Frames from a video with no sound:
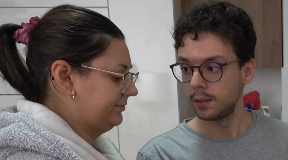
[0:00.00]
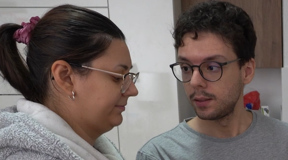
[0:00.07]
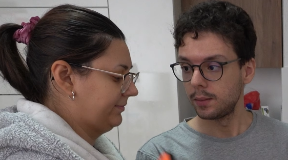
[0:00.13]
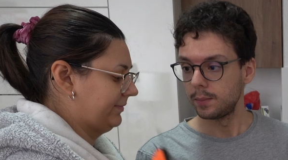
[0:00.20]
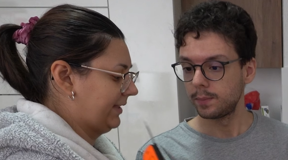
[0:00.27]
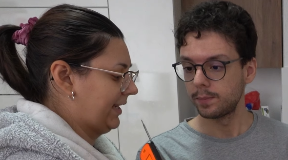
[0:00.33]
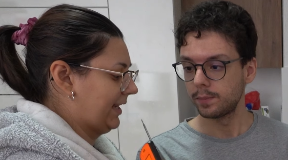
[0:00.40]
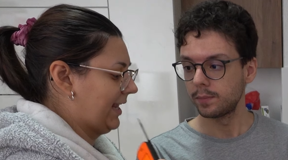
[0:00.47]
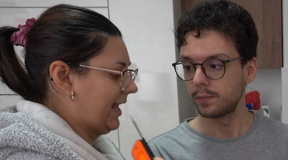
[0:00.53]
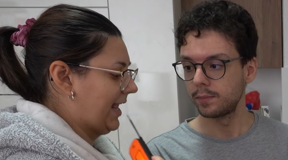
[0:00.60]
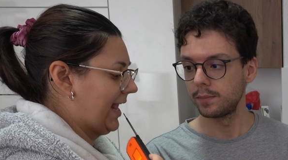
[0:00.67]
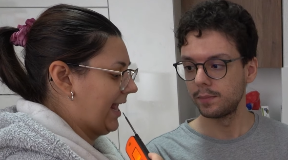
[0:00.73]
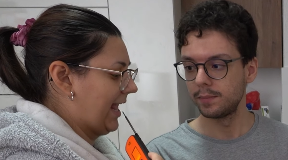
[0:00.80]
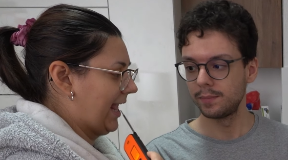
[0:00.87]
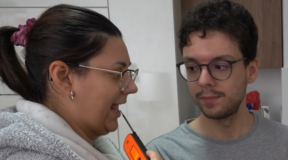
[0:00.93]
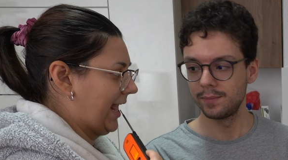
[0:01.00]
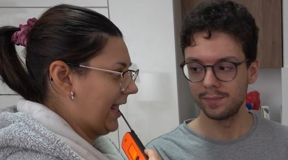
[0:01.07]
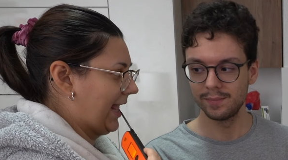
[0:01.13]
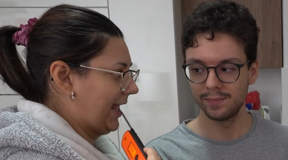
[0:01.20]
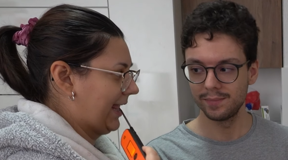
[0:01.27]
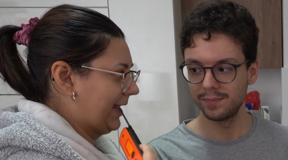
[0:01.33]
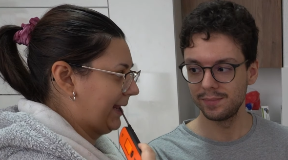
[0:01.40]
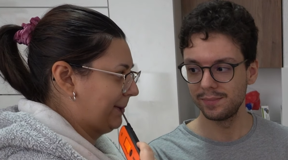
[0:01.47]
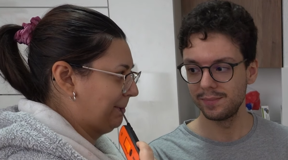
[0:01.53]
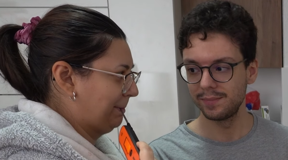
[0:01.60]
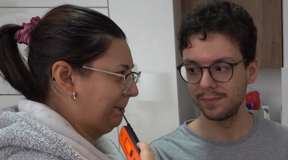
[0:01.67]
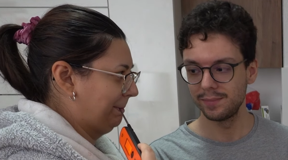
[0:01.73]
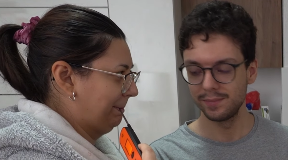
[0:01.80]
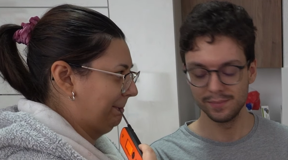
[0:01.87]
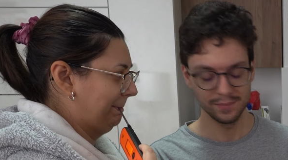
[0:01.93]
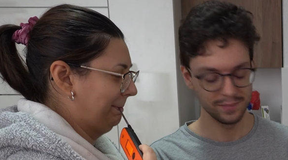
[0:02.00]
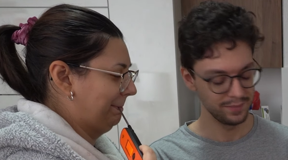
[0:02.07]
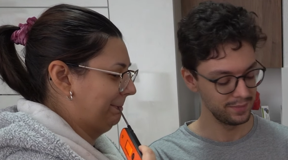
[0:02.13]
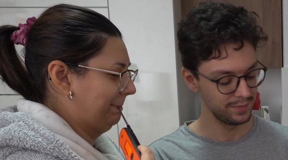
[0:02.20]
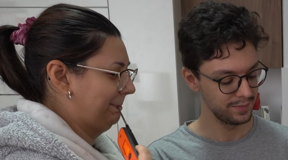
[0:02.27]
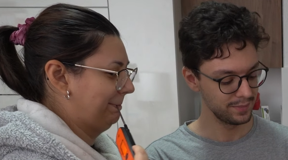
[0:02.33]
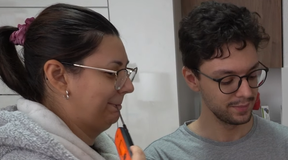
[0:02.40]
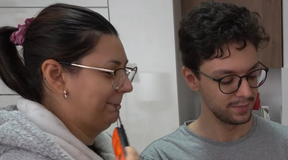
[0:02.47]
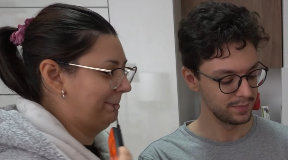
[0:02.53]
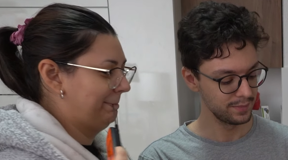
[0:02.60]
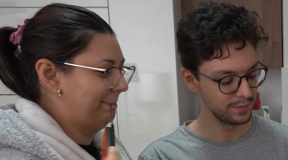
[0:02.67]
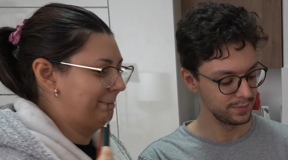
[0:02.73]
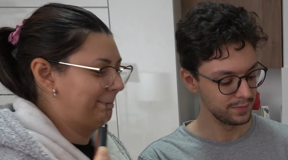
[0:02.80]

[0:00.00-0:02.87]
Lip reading: Nobody speaks.